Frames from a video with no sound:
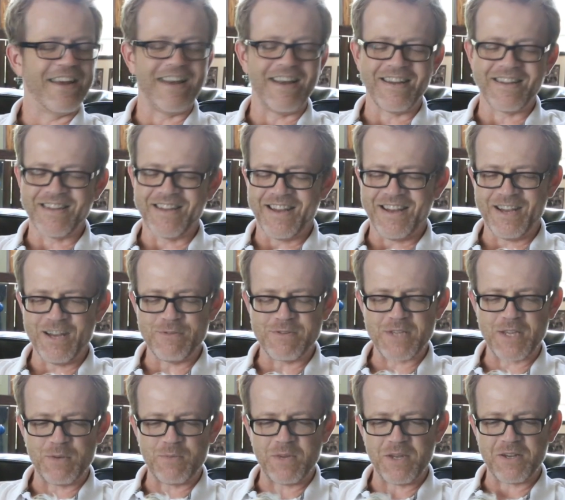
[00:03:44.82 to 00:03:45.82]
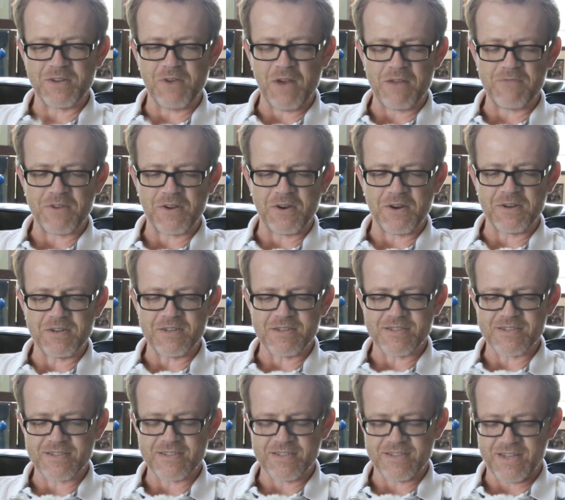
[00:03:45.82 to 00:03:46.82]
Yeah, I was going to be a graphic
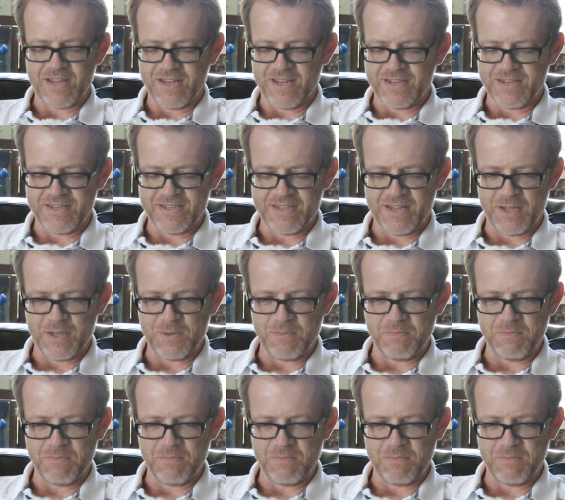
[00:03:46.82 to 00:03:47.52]
artist, and